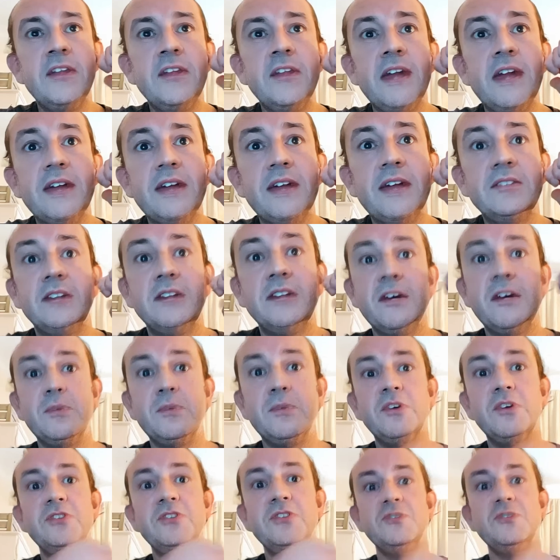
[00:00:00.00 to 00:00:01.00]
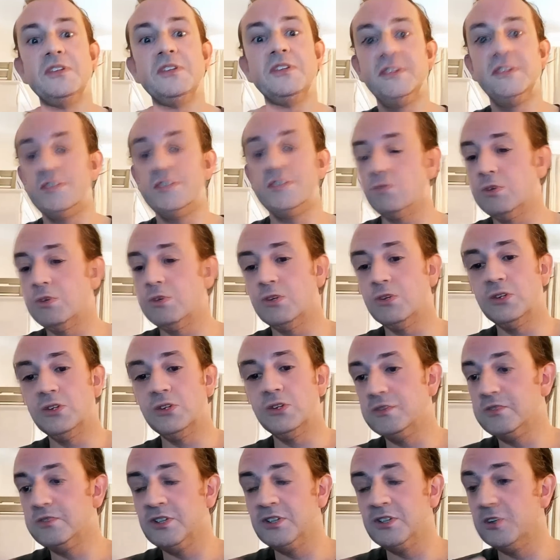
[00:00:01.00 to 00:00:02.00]
next day, because you're in this world
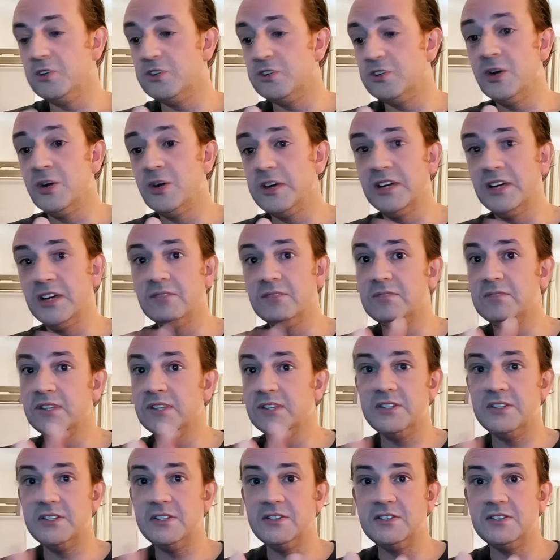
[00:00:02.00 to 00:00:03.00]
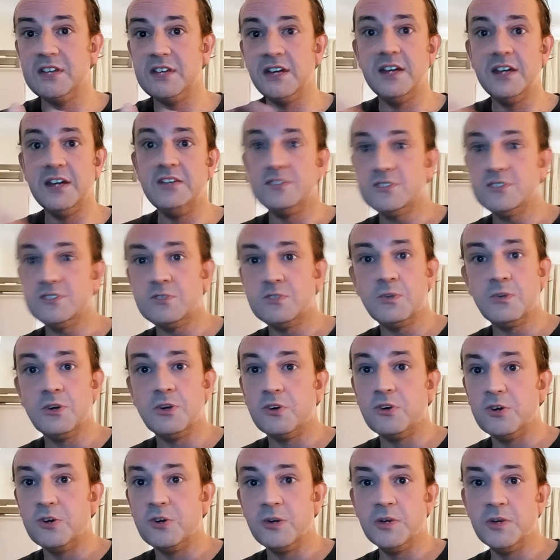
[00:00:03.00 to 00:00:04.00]
of you're not knowing, is it today, is it tomorrow?